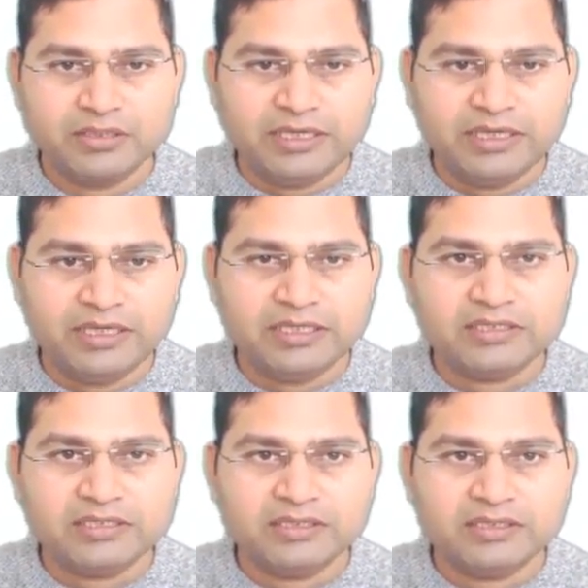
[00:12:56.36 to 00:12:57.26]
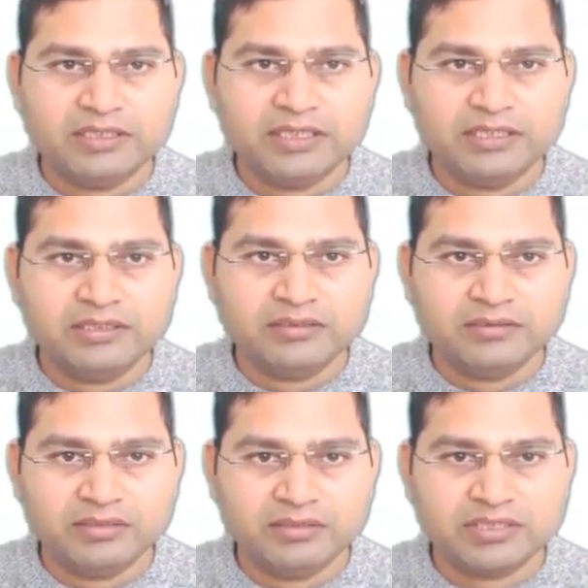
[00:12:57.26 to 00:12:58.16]
And then
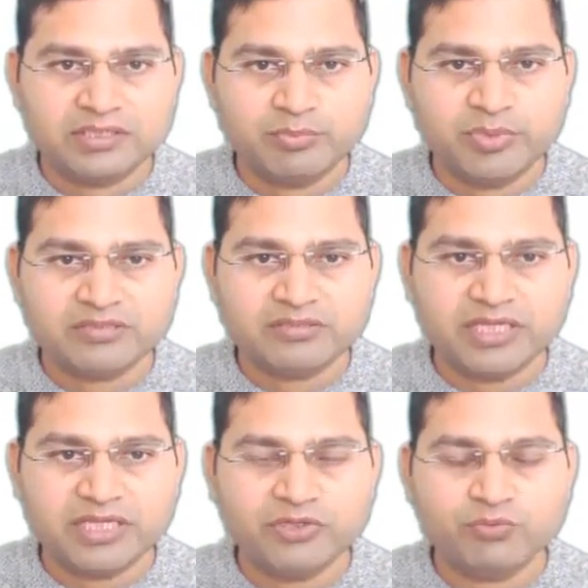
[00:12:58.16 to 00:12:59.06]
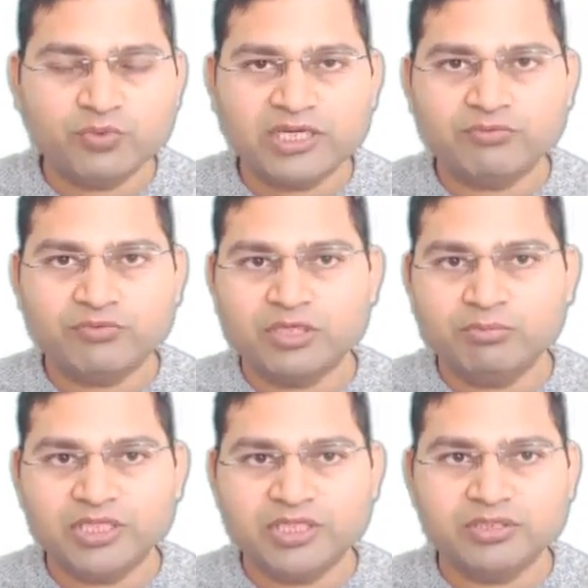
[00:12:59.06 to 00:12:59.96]
this is the base driver where we'll
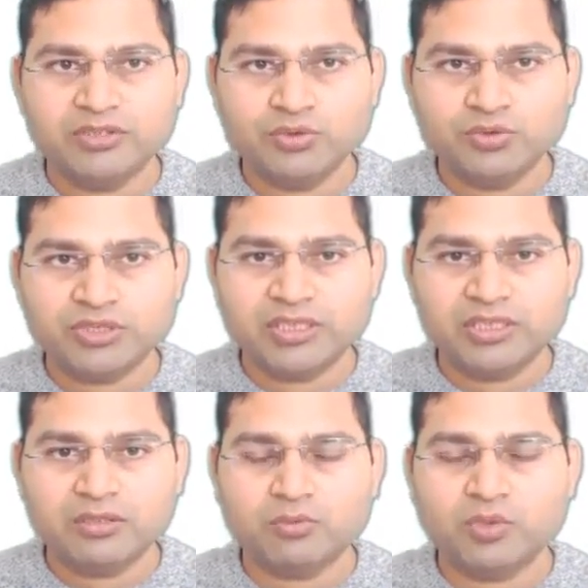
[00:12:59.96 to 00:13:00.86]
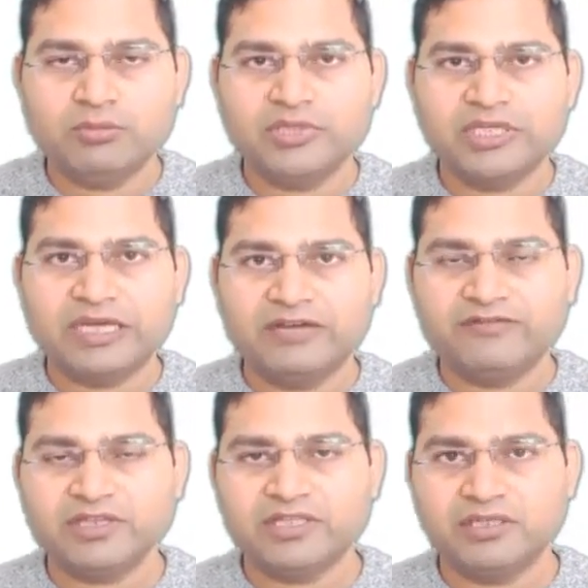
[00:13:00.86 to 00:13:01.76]
be using, or we'll be
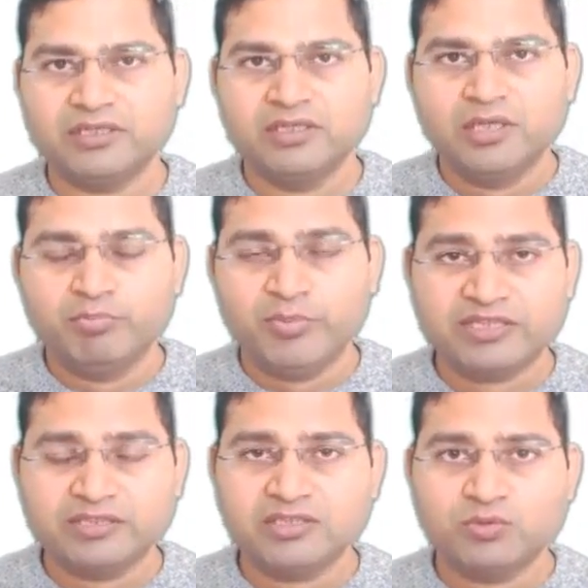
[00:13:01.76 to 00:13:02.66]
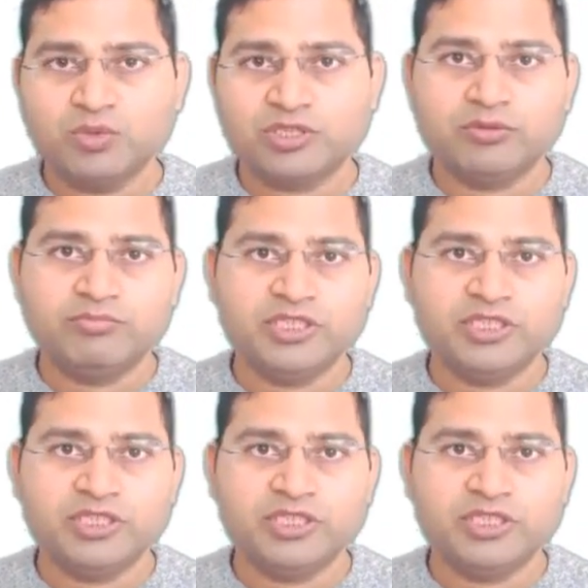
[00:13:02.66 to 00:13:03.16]
having the methods which we'll be